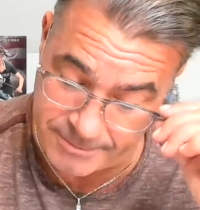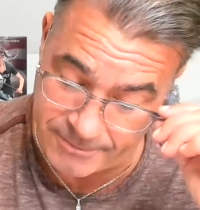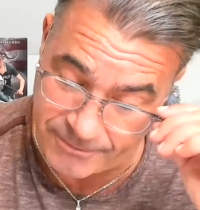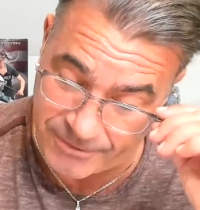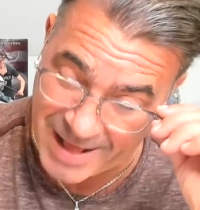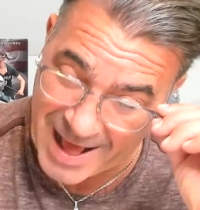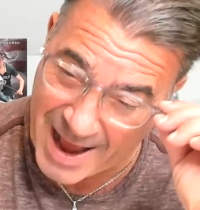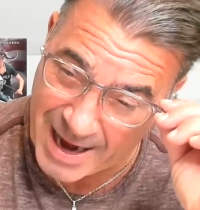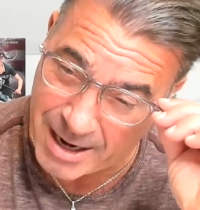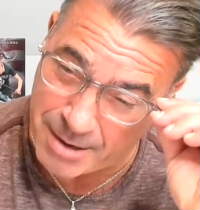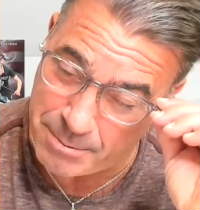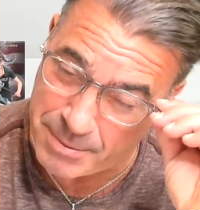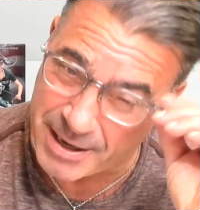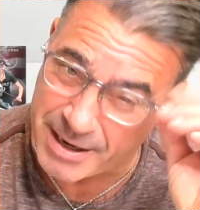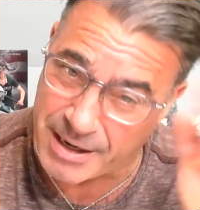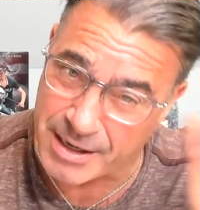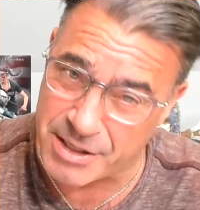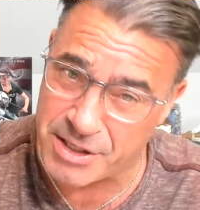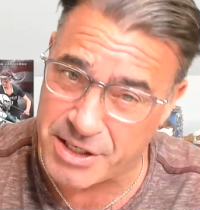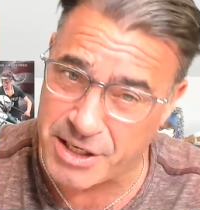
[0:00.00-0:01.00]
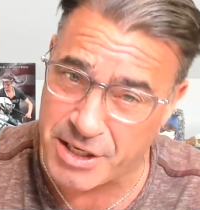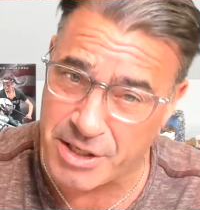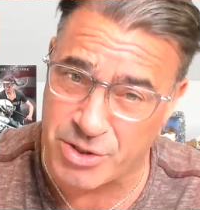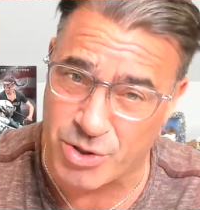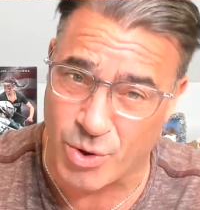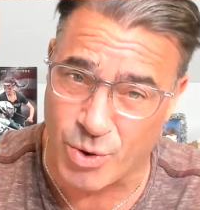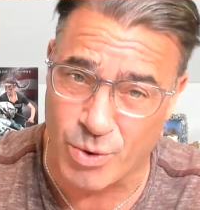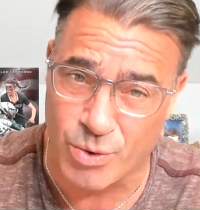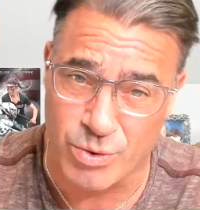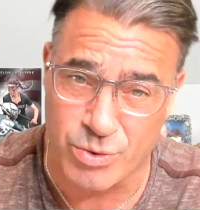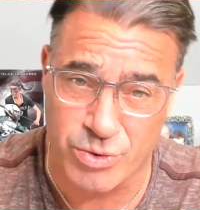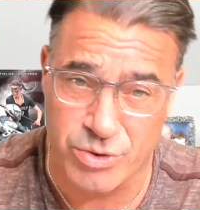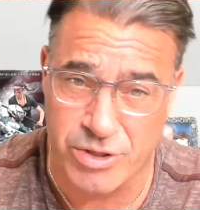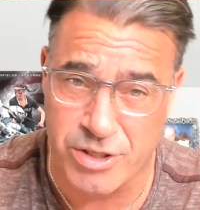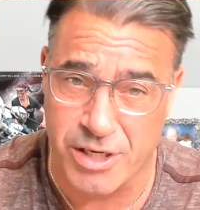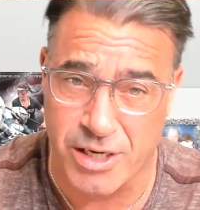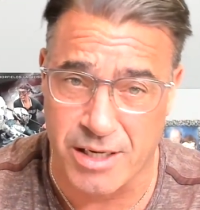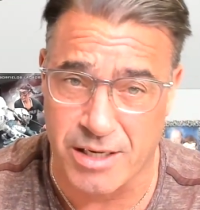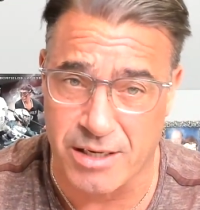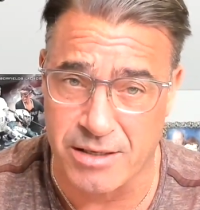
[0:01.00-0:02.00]
flack because he told
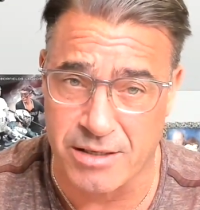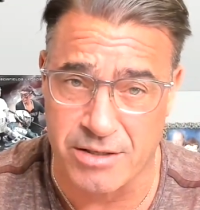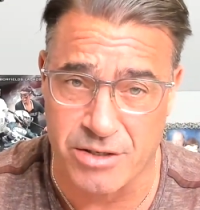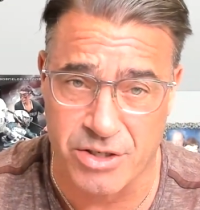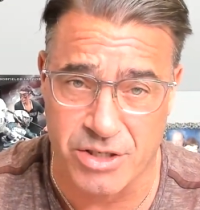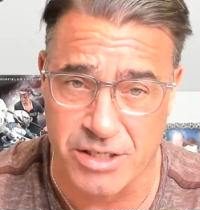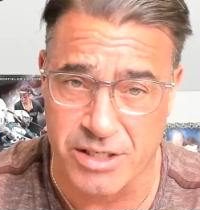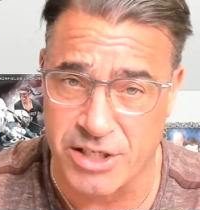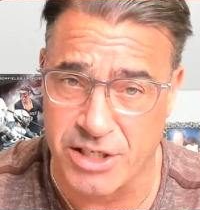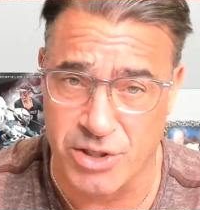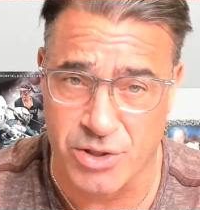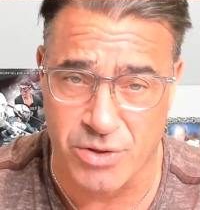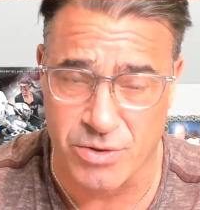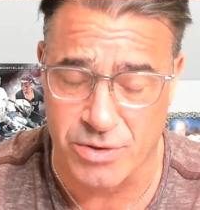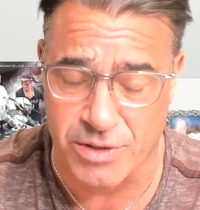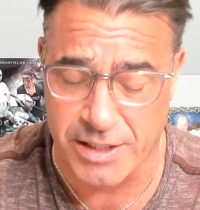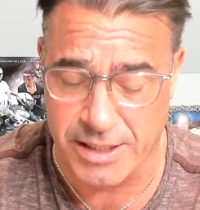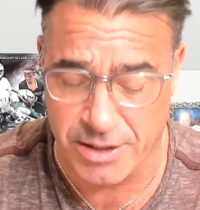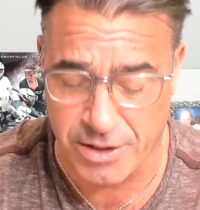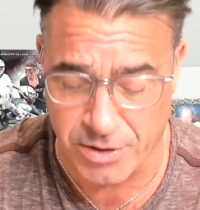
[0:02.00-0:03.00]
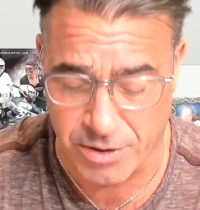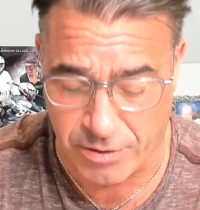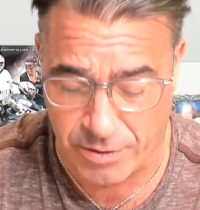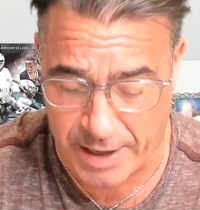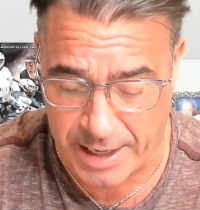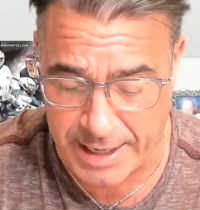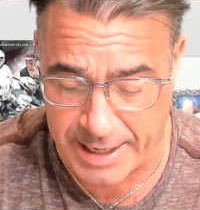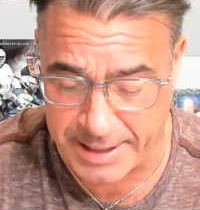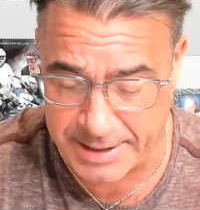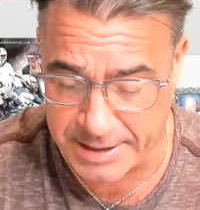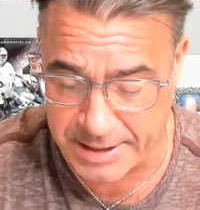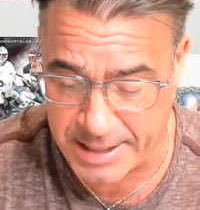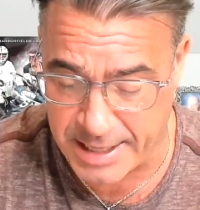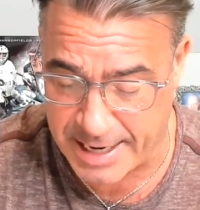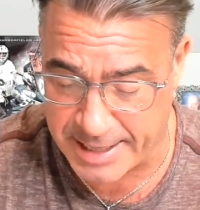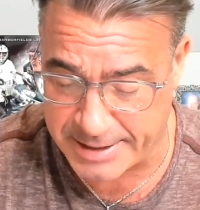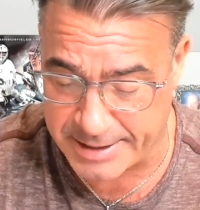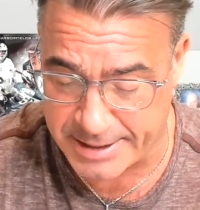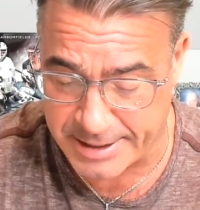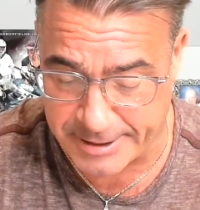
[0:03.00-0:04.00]
Zelensky told the Ukrainians
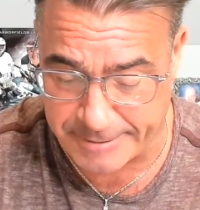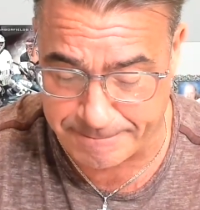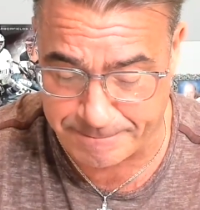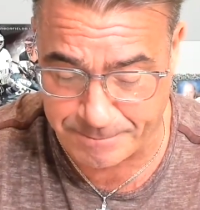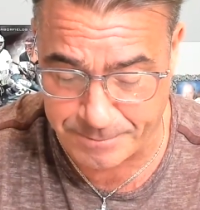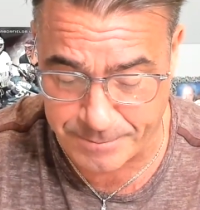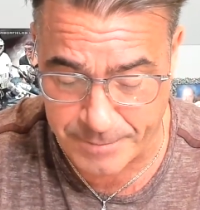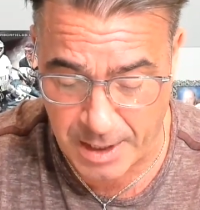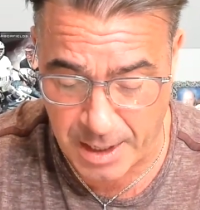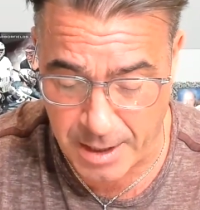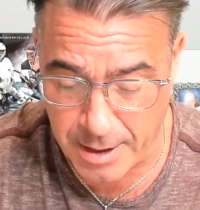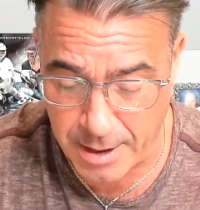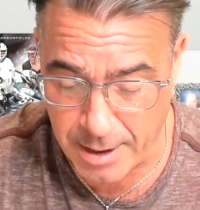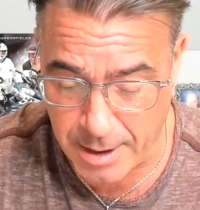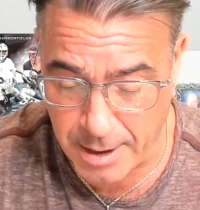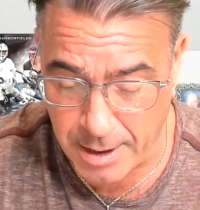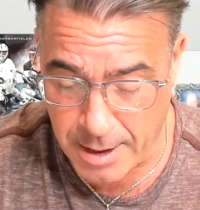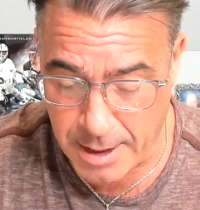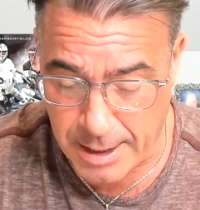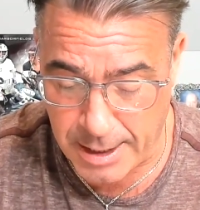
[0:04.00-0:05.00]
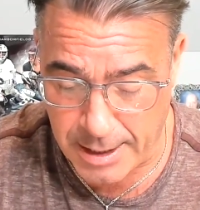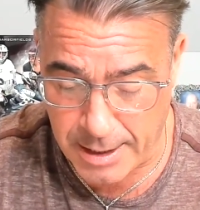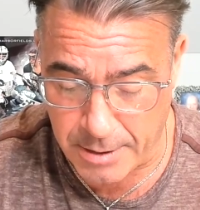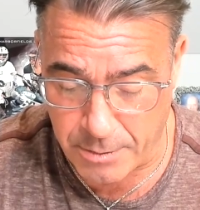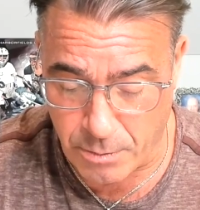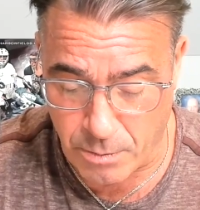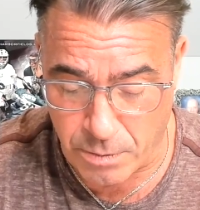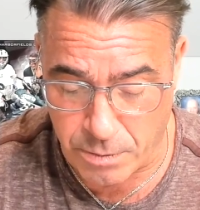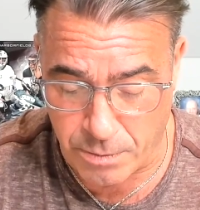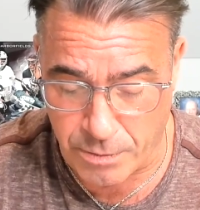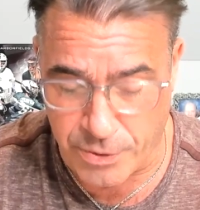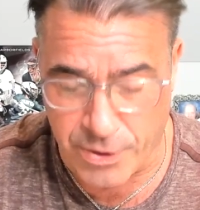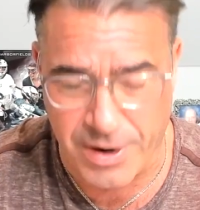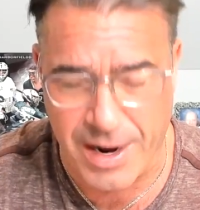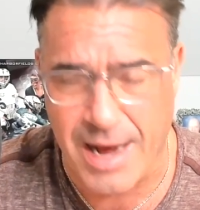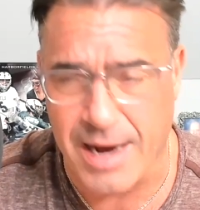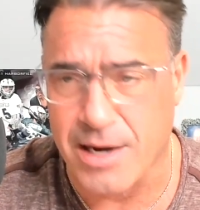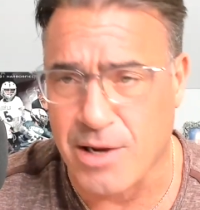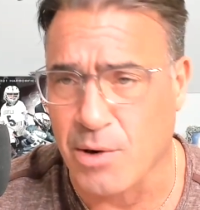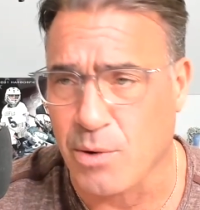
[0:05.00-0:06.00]
that they're
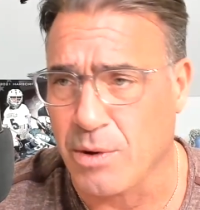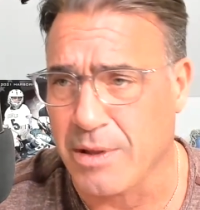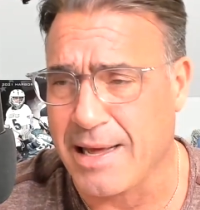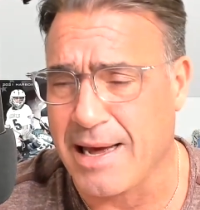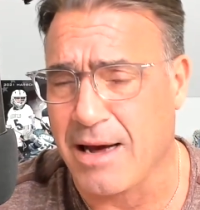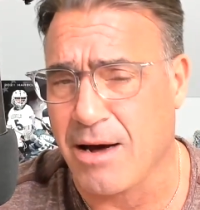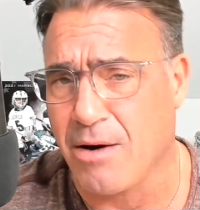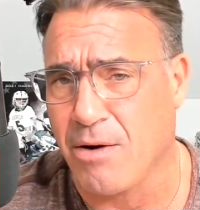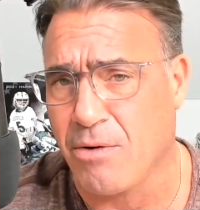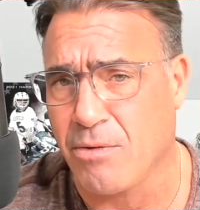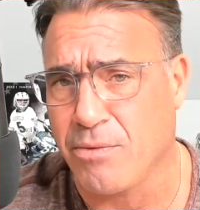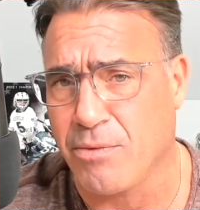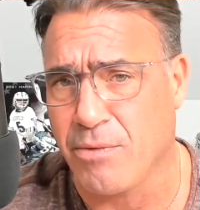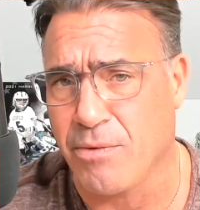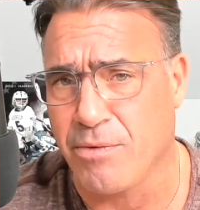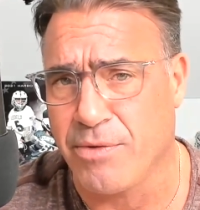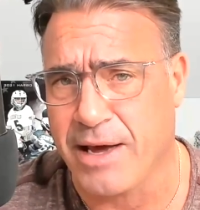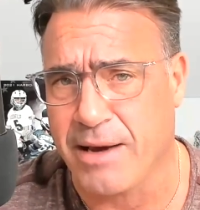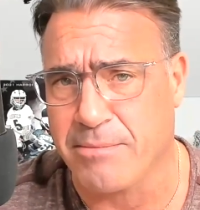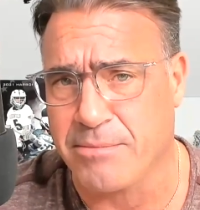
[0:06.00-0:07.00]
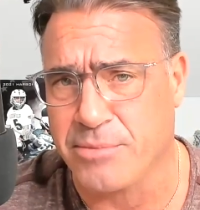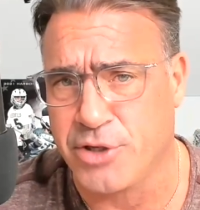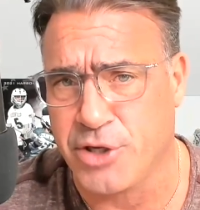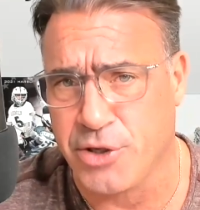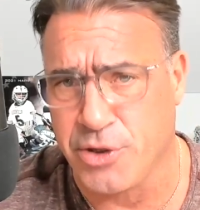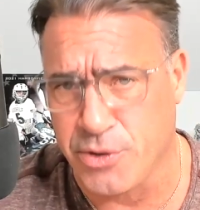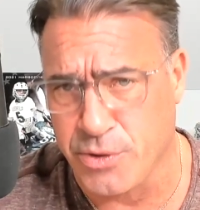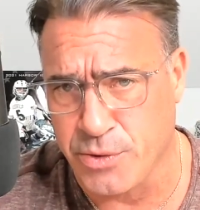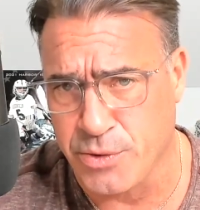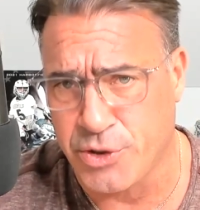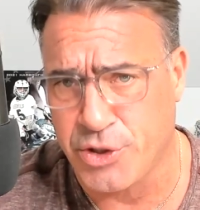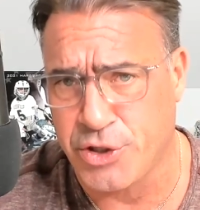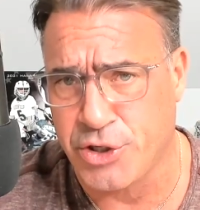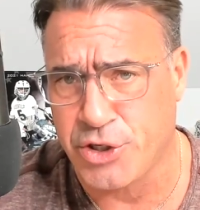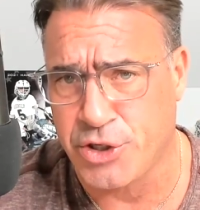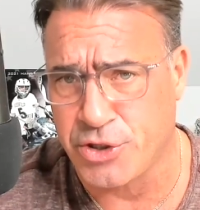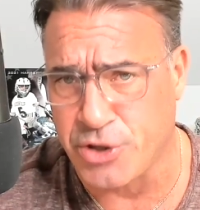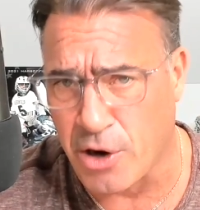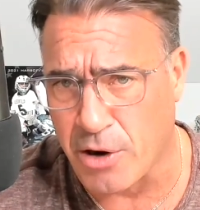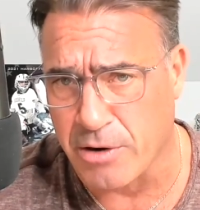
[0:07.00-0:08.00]
not going to allow them to use
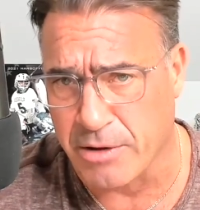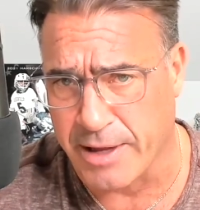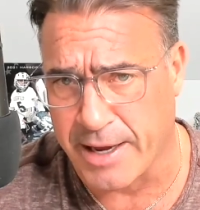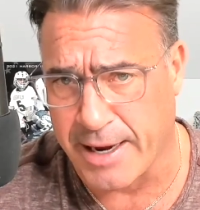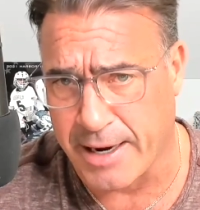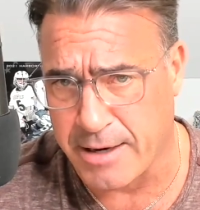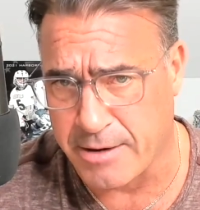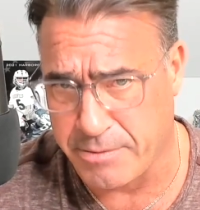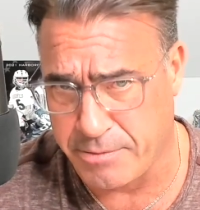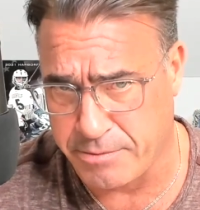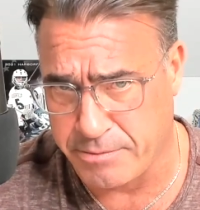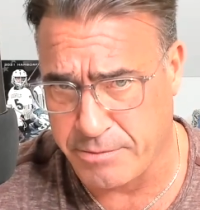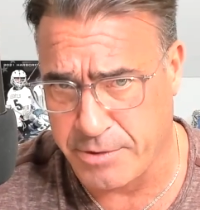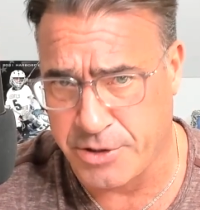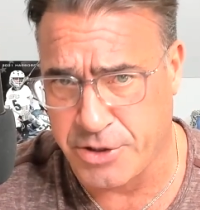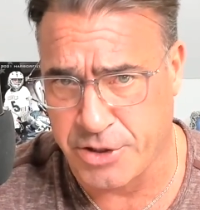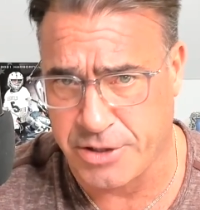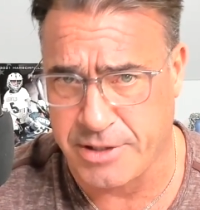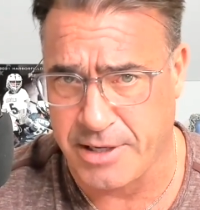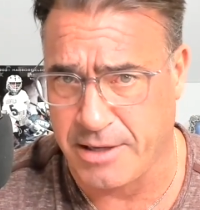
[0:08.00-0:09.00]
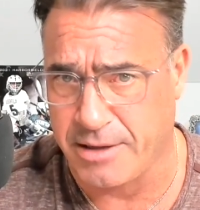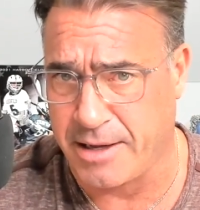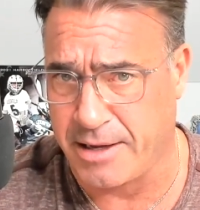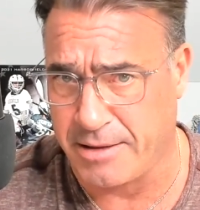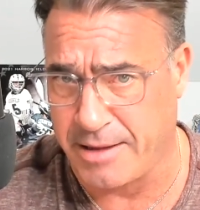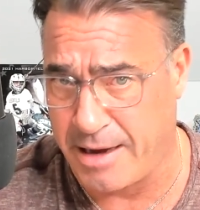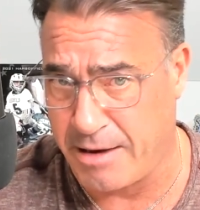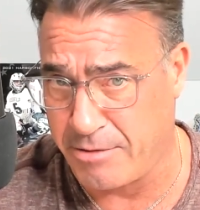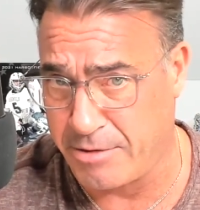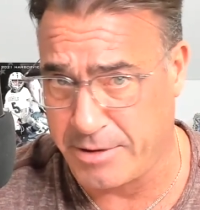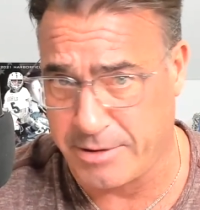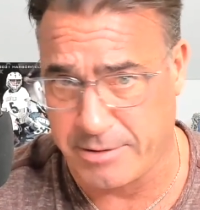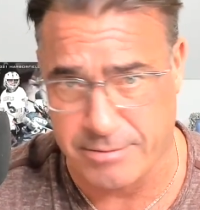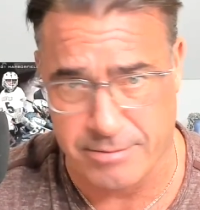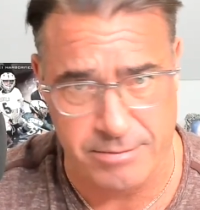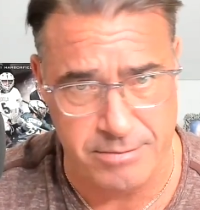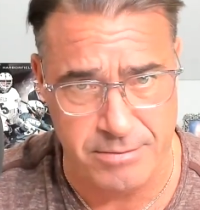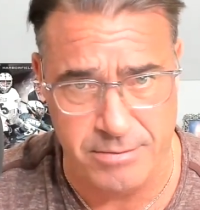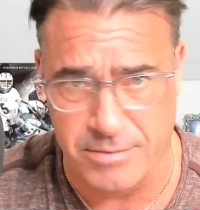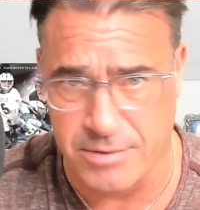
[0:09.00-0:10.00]
Starlink, which is allowing